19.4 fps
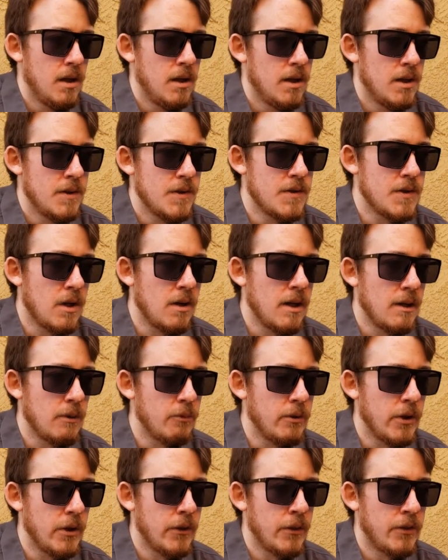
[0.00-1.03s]
Starting
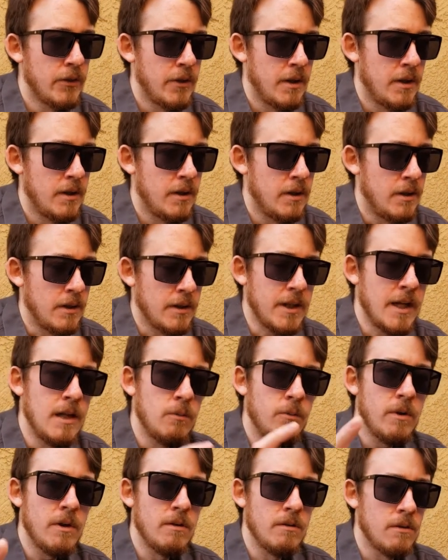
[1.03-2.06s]
with Ken
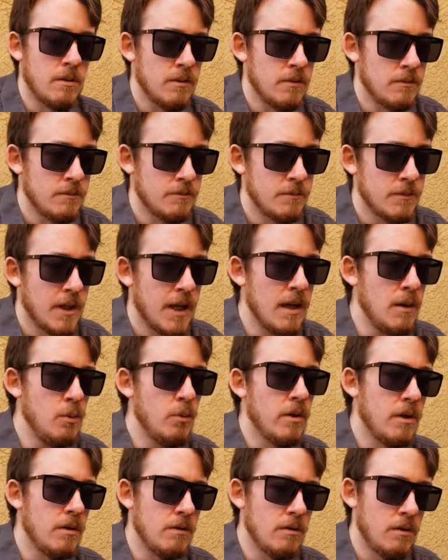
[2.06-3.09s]
Wheeler. Ken
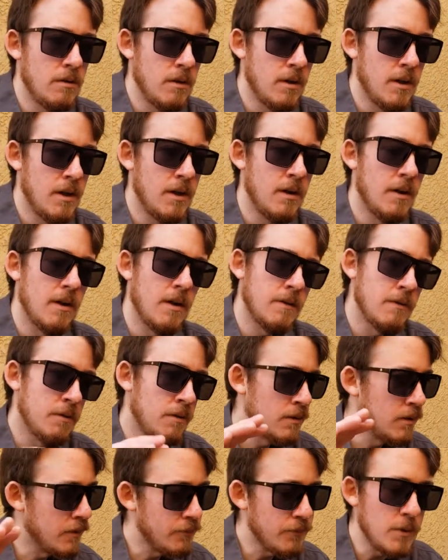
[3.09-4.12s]
Wheeler
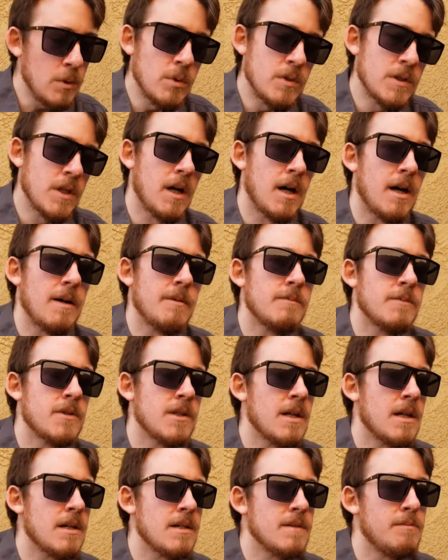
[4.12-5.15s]
a few times
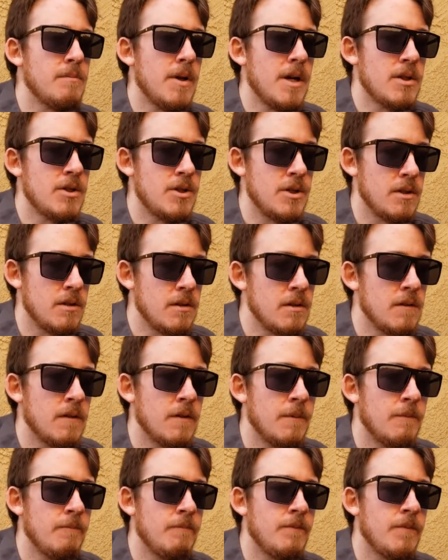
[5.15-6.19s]
has mentioned
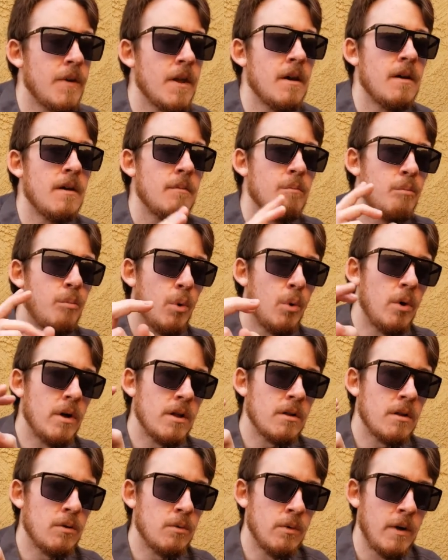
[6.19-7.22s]

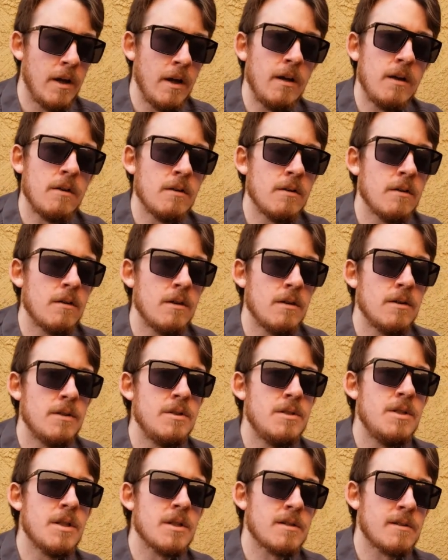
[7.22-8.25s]
Poincaré
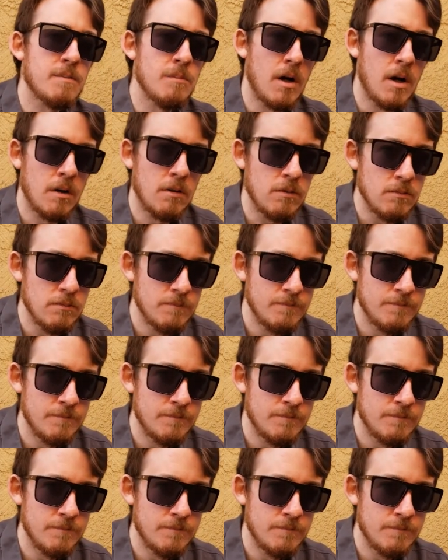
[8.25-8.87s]
disk model.